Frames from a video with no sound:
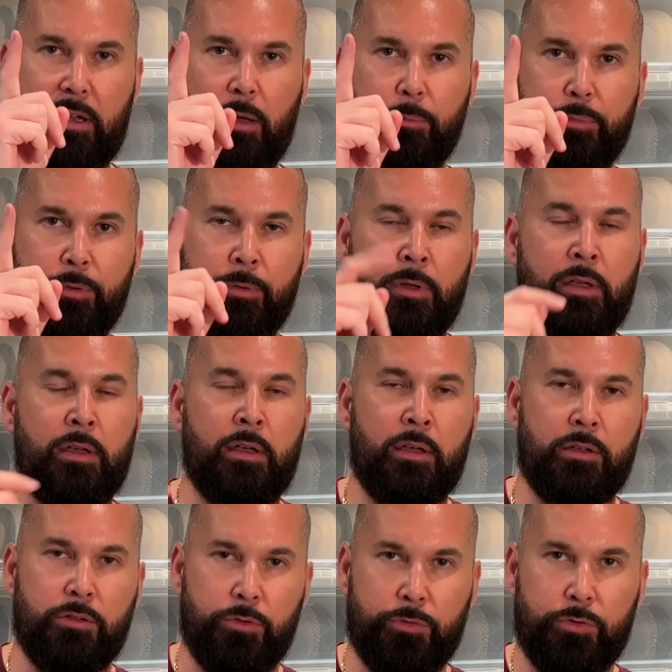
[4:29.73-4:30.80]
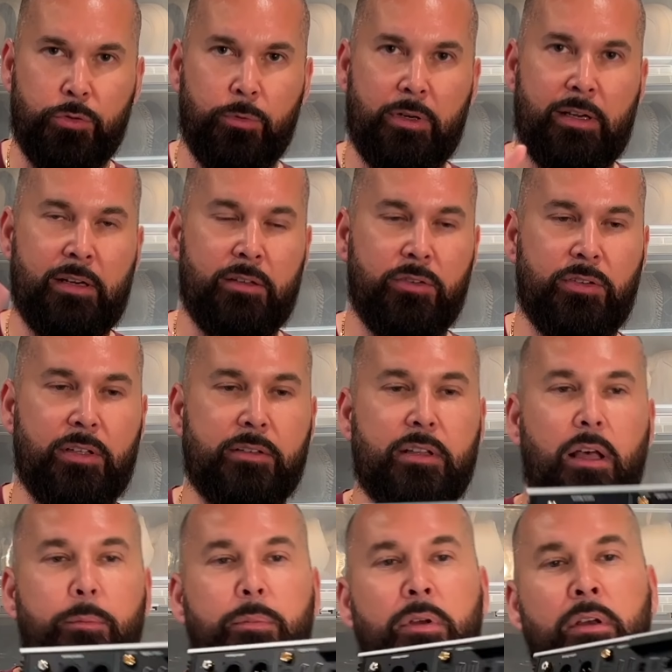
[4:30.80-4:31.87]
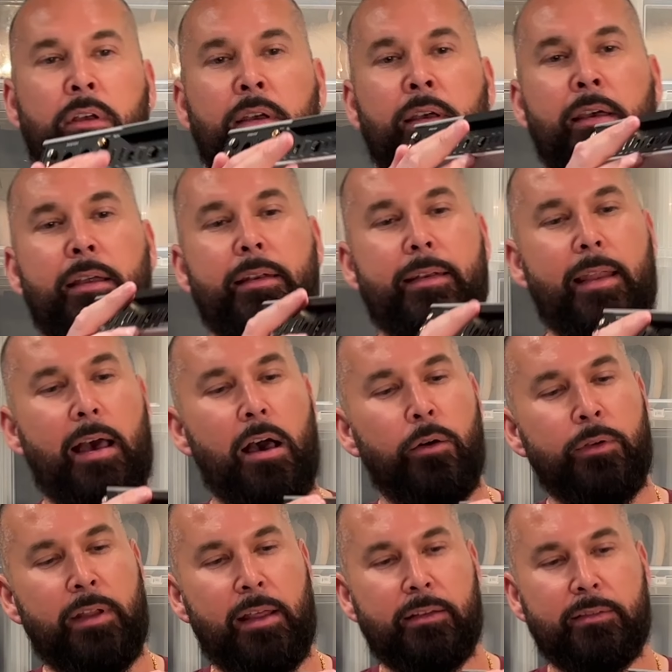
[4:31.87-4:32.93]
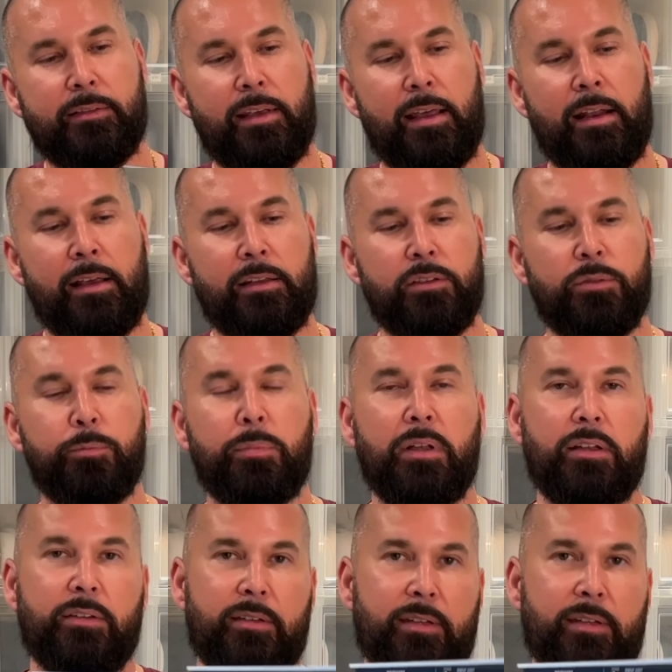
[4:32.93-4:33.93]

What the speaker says: up. You screw it in and stick it up. Now the antenna is built